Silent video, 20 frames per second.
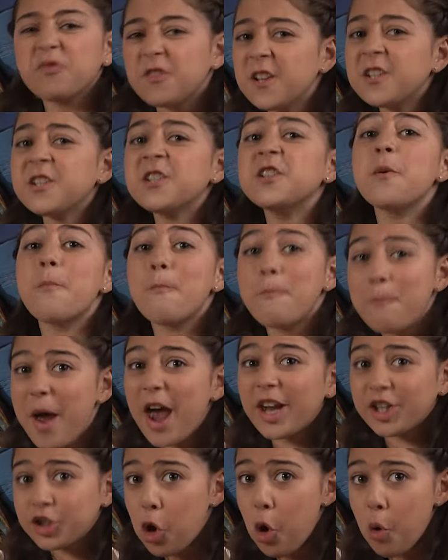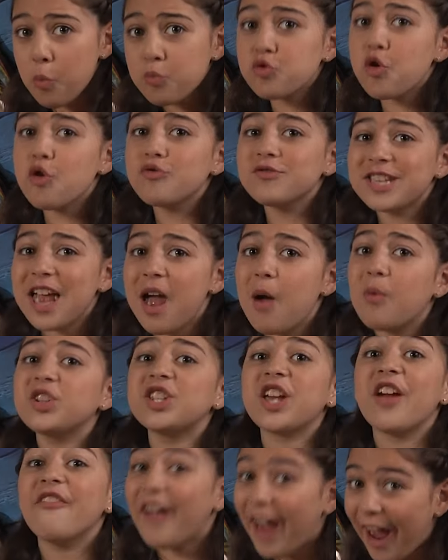This is the best homegrown
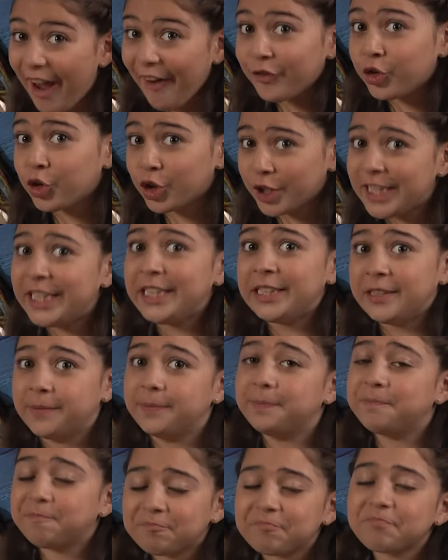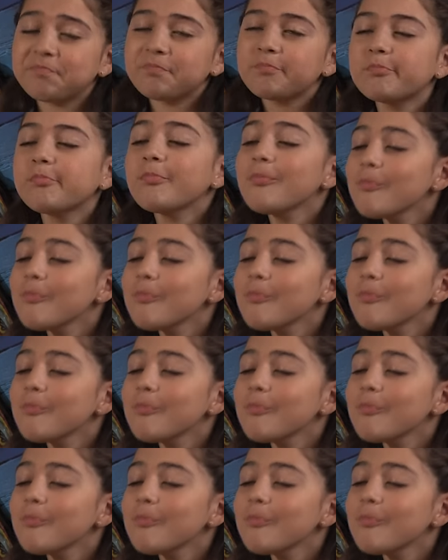sandwich I've ever eaten.